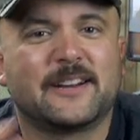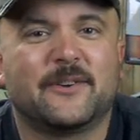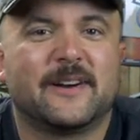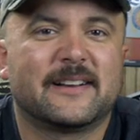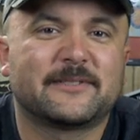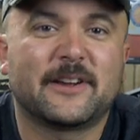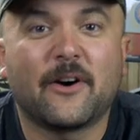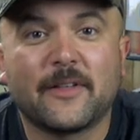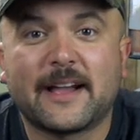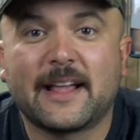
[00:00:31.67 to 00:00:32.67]
I go in and I was like,
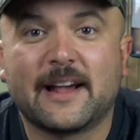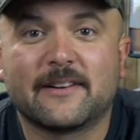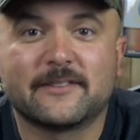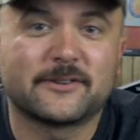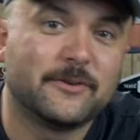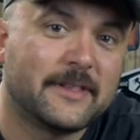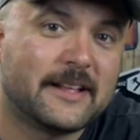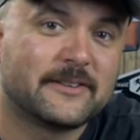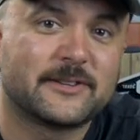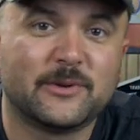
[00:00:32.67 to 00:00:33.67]
oh, that can art looks cool.
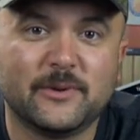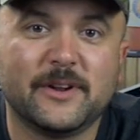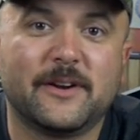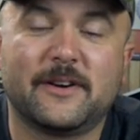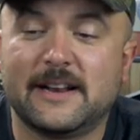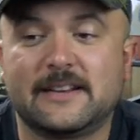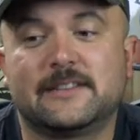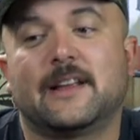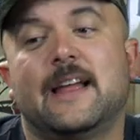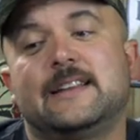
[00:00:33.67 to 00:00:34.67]
That looks cool, you know. And
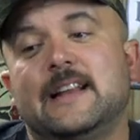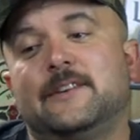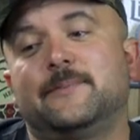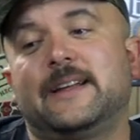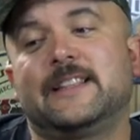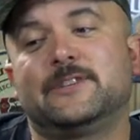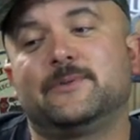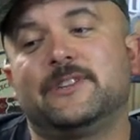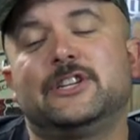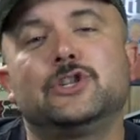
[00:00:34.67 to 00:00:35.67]
it's it's end up like these
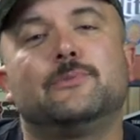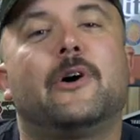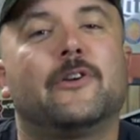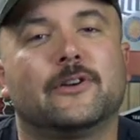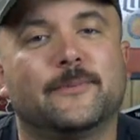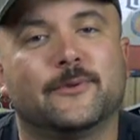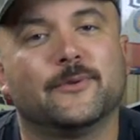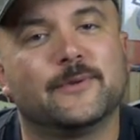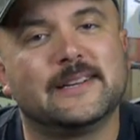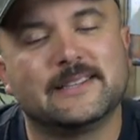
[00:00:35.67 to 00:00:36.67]
really smaller
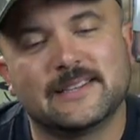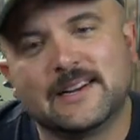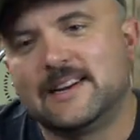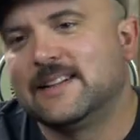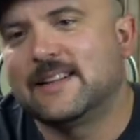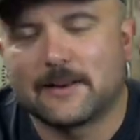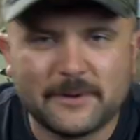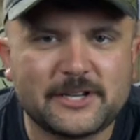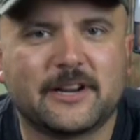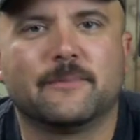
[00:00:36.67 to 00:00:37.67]
breweries, a lot of
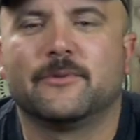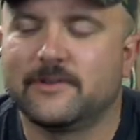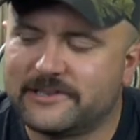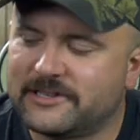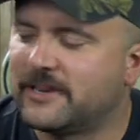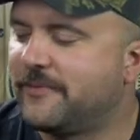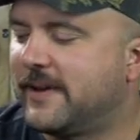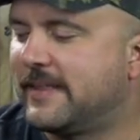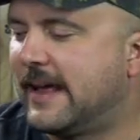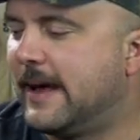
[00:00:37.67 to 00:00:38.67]
Michigan breweries and stuff
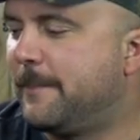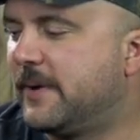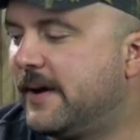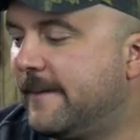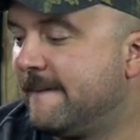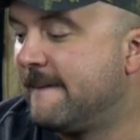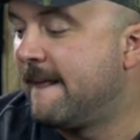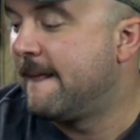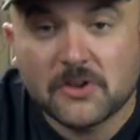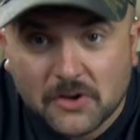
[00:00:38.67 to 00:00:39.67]
like that. But
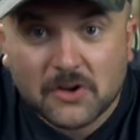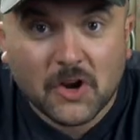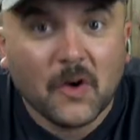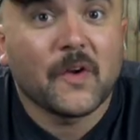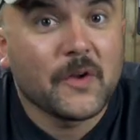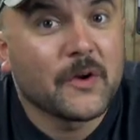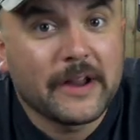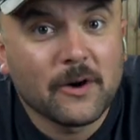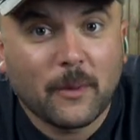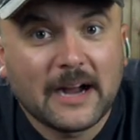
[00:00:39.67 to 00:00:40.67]
you're you're
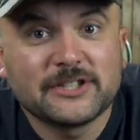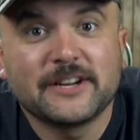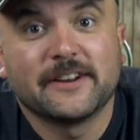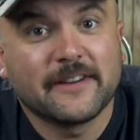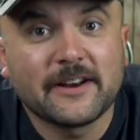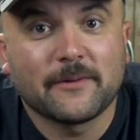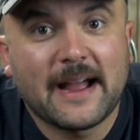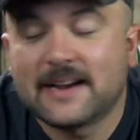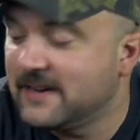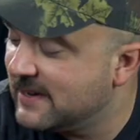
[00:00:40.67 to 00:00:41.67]
here watching, you're
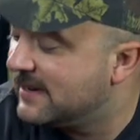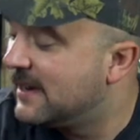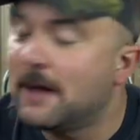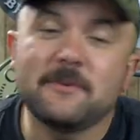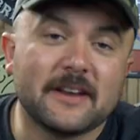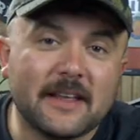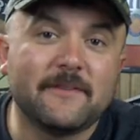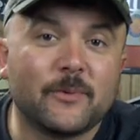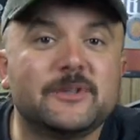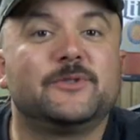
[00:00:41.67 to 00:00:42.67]
interacting. I'm going to give
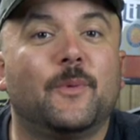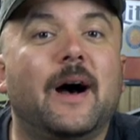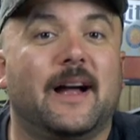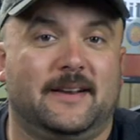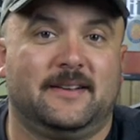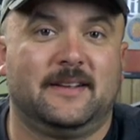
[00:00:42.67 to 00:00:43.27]
you what you want.